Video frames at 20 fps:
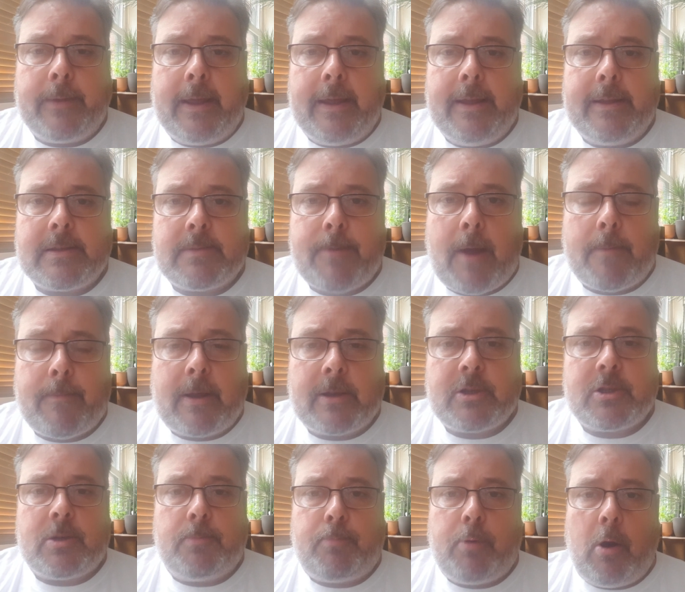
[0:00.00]
It's about
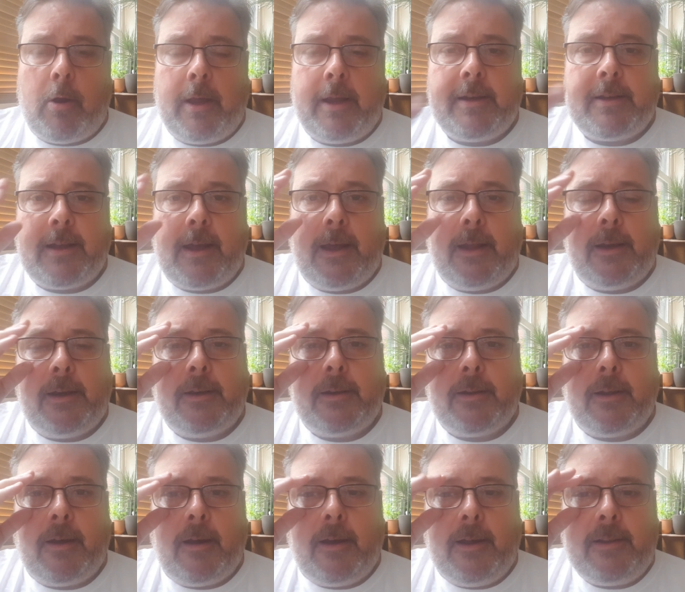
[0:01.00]
Manchester Pride,
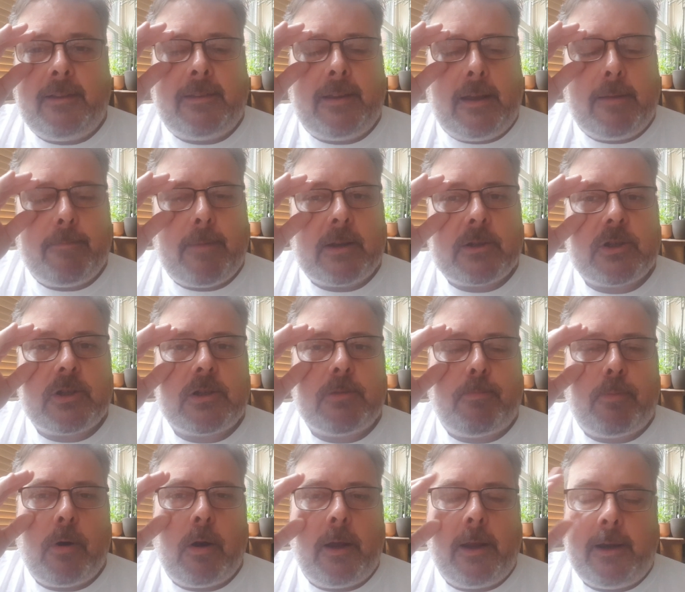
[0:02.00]
and I think Manchester
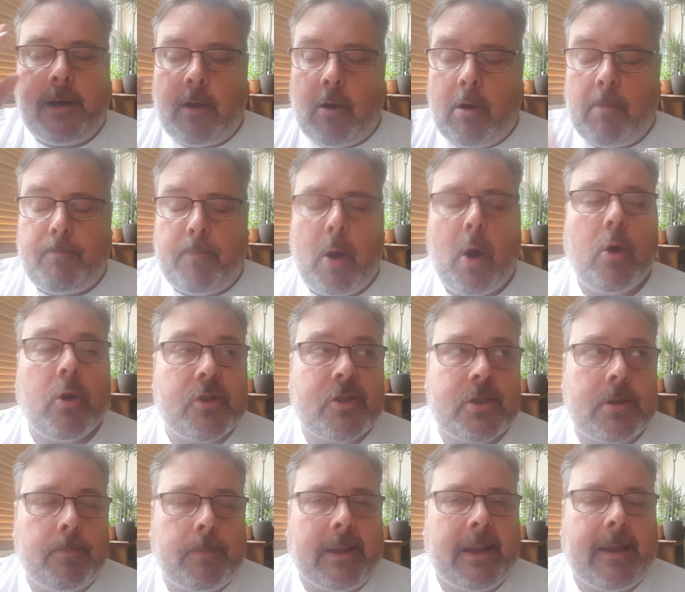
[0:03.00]
Pride are
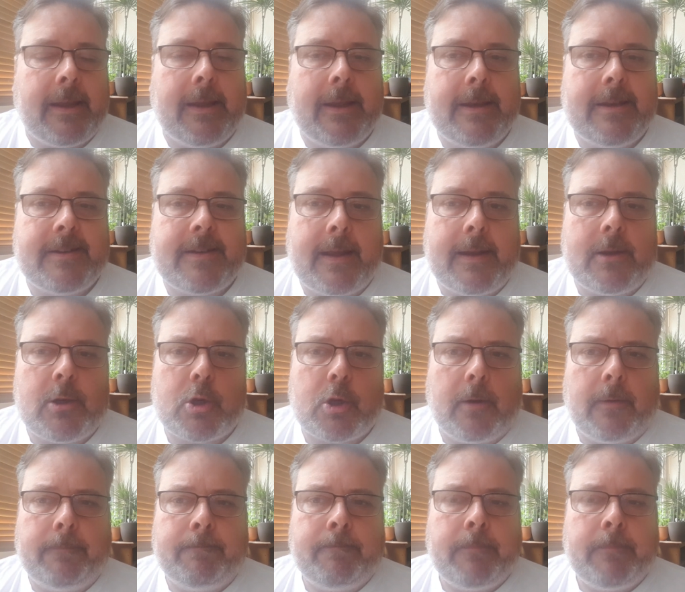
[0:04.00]
possibly in danger